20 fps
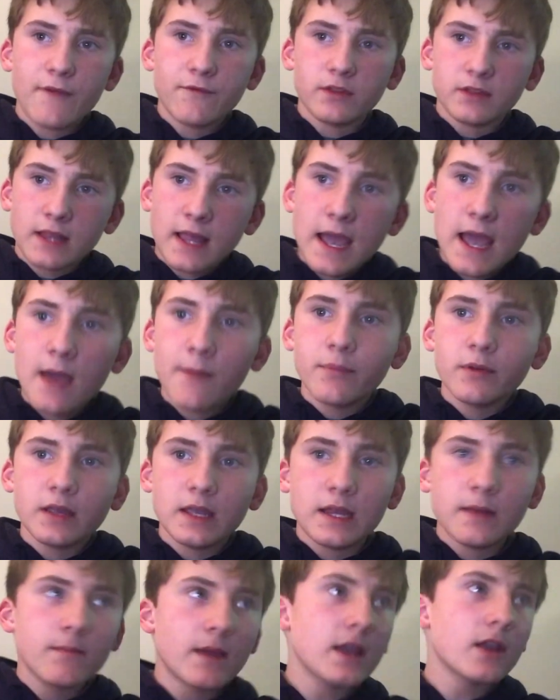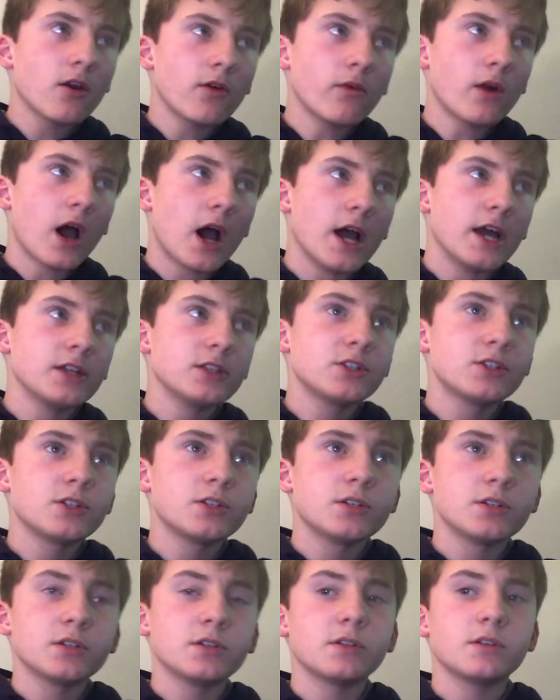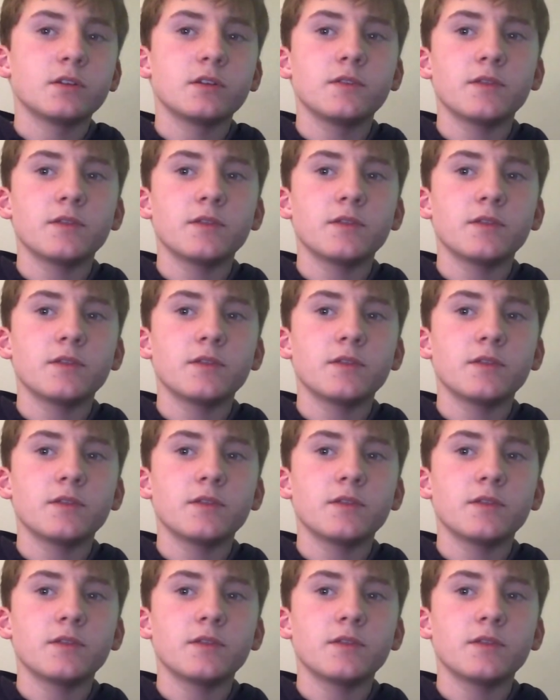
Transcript: We have a lab in my garage